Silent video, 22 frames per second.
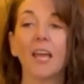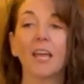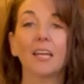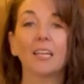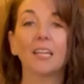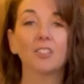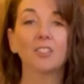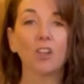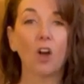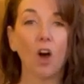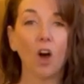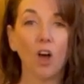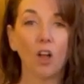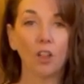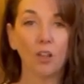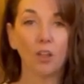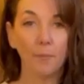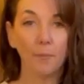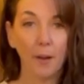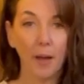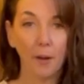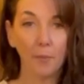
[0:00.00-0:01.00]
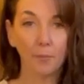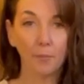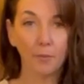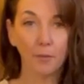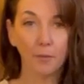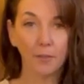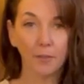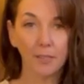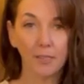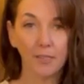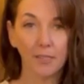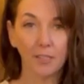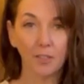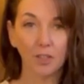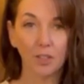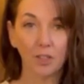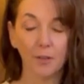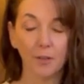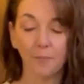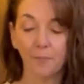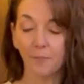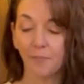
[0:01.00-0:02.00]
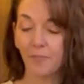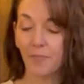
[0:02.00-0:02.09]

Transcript: is all about precision.